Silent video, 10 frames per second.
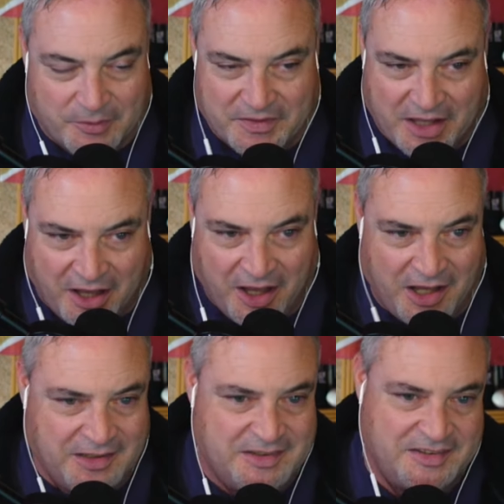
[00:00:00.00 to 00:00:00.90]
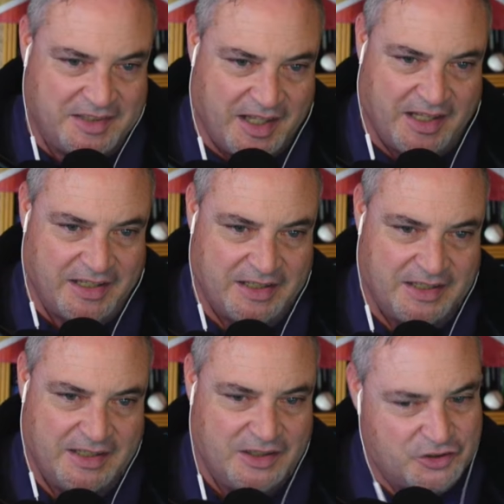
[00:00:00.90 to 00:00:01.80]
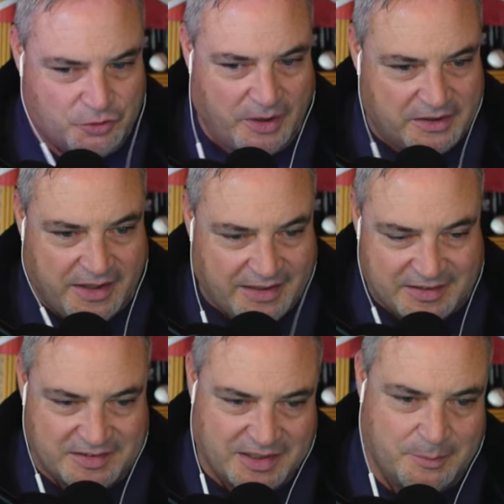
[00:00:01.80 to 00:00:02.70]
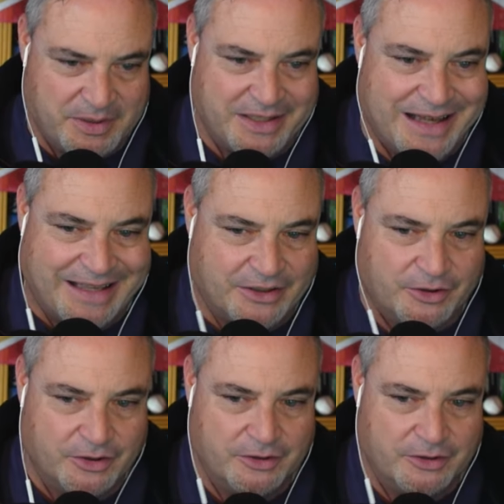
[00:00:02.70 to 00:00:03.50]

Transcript: The odds say Trey Lance is going to be a Niner.